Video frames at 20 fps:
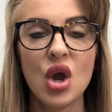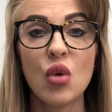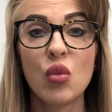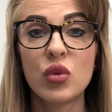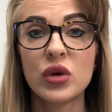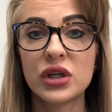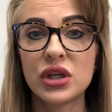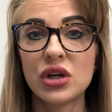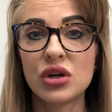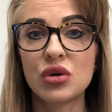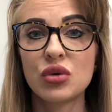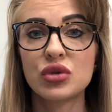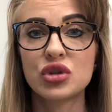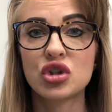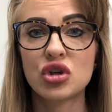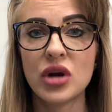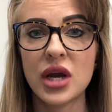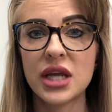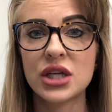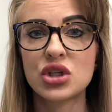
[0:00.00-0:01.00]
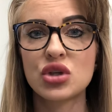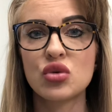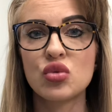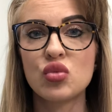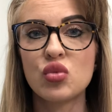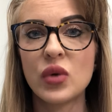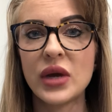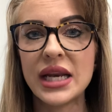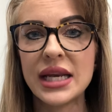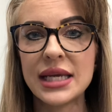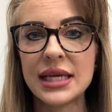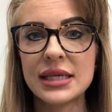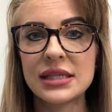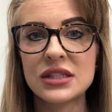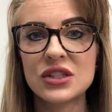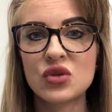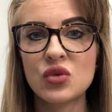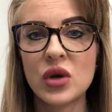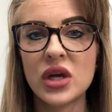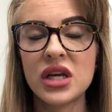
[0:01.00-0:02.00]
When you're trying to win
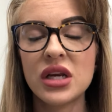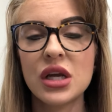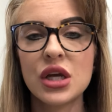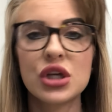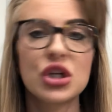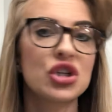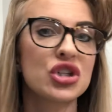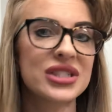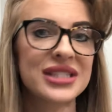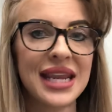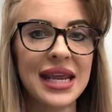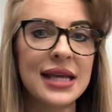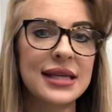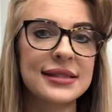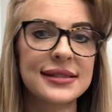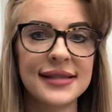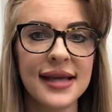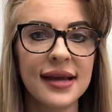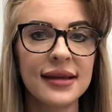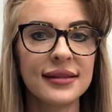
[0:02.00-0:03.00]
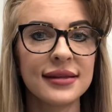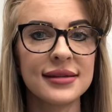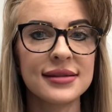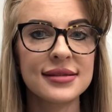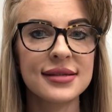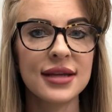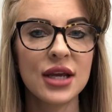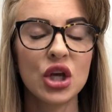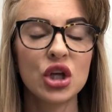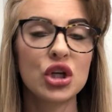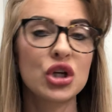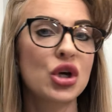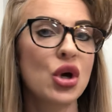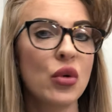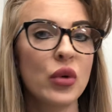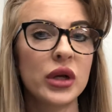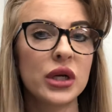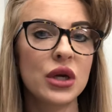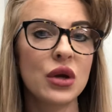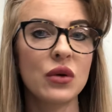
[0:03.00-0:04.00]
against one, you're staying silent. You're
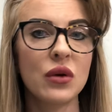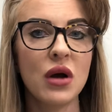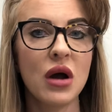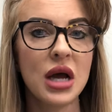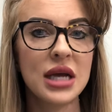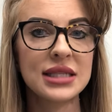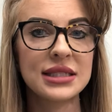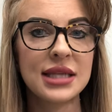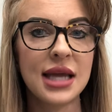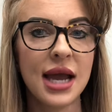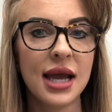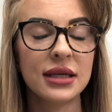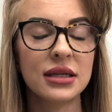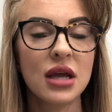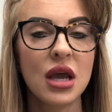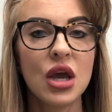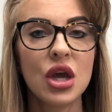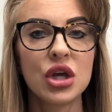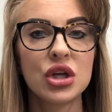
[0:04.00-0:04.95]
going no contact.